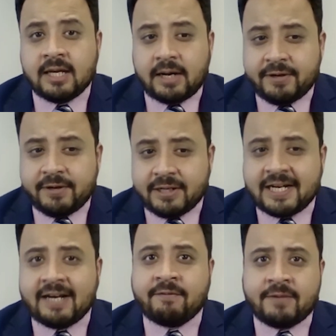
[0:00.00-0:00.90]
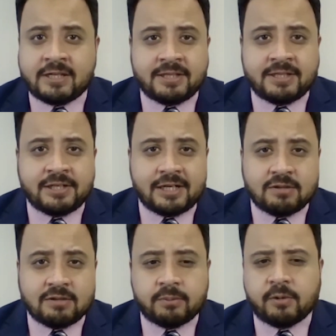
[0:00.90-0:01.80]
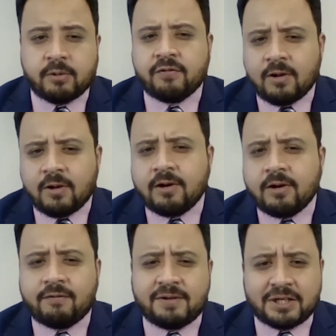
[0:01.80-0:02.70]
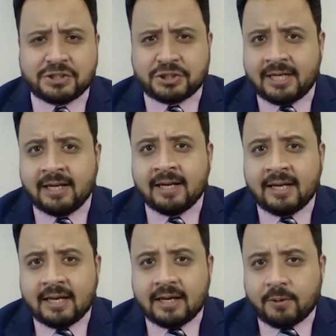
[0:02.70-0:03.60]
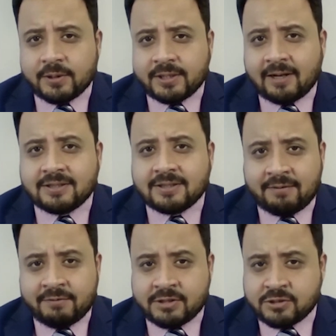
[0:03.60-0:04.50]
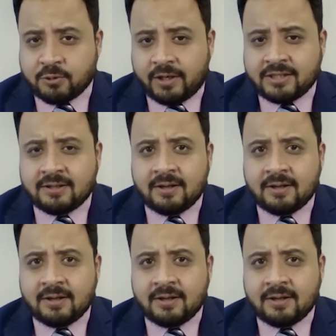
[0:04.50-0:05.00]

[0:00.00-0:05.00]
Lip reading: a real estate investment trust with portfolio of luxury hotels and resorts.